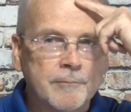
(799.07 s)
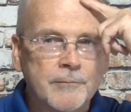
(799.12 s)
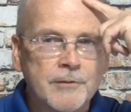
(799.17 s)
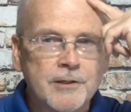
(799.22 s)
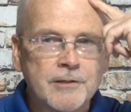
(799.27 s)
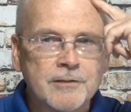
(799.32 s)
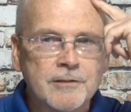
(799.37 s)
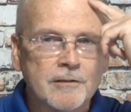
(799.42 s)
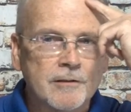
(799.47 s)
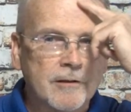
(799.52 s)

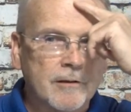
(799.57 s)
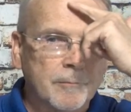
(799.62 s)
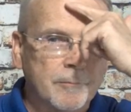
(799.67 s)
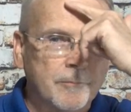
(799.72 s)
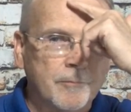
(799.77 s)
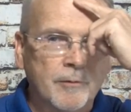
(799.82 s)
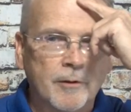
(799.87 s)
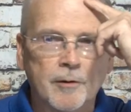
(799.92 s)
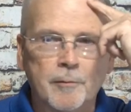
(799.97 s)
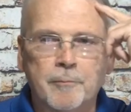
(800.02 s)
just a
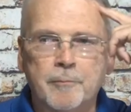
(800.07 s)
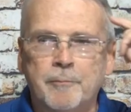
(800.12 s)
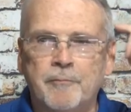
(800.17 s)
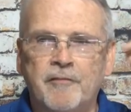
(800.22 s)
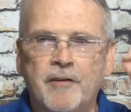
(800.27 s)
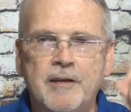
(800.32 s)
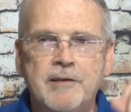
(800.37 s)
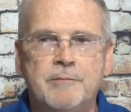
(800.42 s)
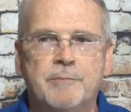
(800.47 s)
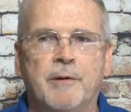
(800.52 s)
little
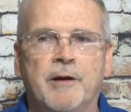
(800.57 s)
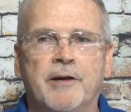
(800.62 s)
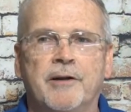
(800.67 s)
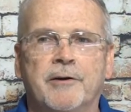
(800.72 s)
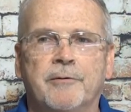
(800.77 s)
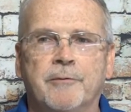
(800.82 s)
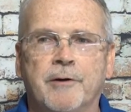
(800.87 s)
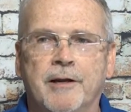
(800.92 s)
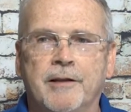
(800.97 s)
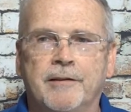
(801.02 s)
face
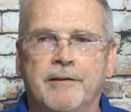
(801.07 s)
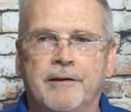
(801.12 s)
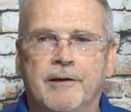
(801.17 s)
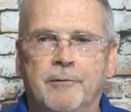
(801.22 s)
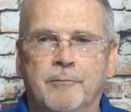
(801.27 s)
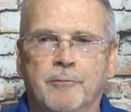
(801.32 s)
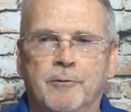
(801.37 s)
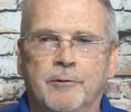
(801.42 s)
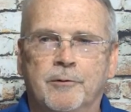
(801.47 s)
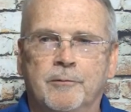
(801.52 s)
powder right
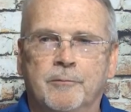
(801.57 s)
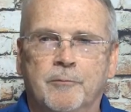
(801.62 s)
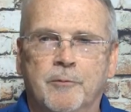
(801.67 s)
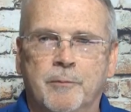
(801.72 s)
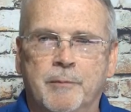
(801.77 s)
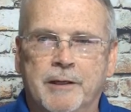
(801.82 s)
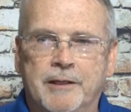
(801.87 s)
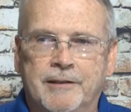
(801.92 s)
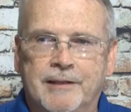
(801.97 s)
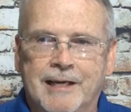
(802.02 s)
there
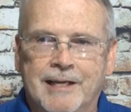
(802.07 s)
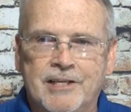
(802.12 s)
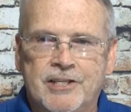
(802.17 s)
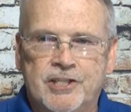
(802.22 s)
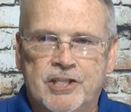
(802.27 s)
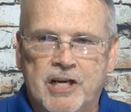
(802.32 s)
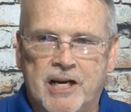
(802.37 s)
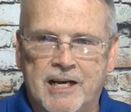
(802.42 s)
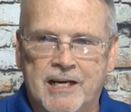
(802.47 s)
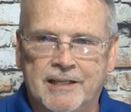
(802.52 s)
will make that
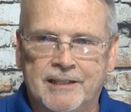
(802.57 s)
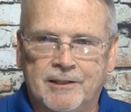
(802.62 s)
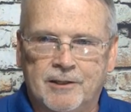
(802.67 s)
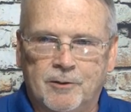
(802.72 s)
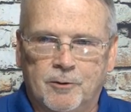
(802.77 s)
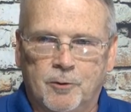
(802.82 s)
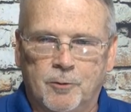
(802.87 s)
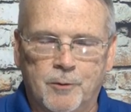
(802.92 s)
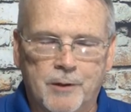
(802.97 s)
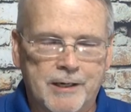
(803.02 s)
shine
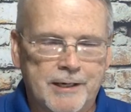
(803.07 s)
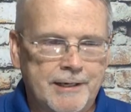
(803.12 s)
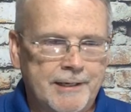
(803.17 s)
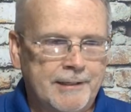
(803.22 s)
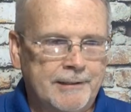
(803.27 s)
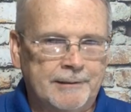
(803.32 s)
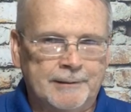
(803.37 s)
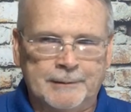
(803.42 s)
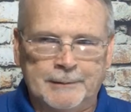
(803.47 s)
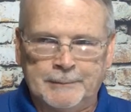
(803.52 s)
go away.